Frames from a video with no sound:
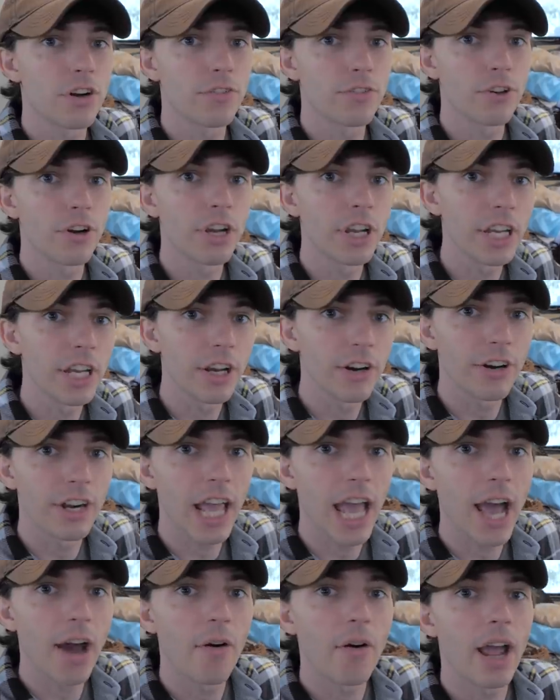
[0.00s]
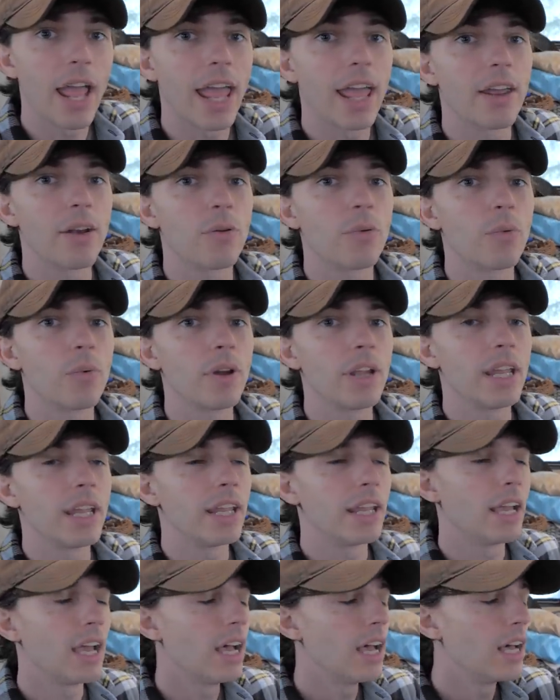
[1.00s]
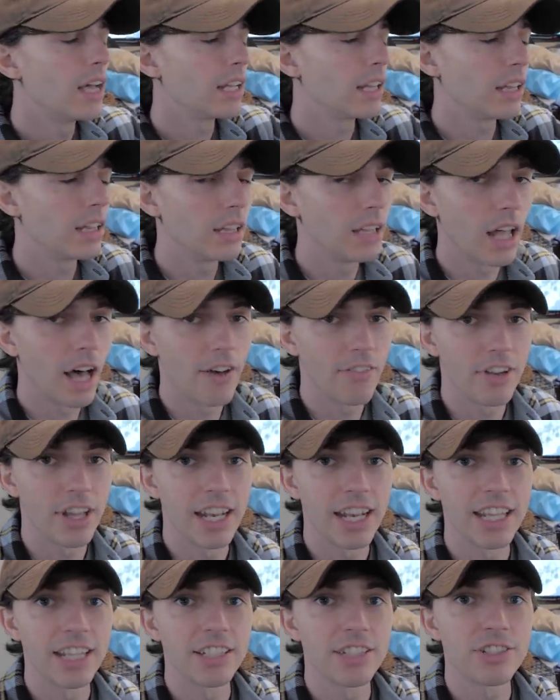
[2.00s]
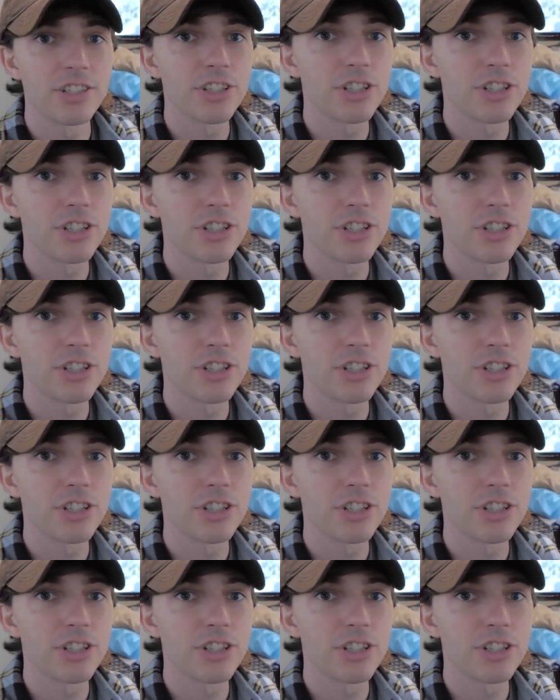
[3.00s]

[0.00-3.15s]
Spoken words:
over a year now, and we love it. It is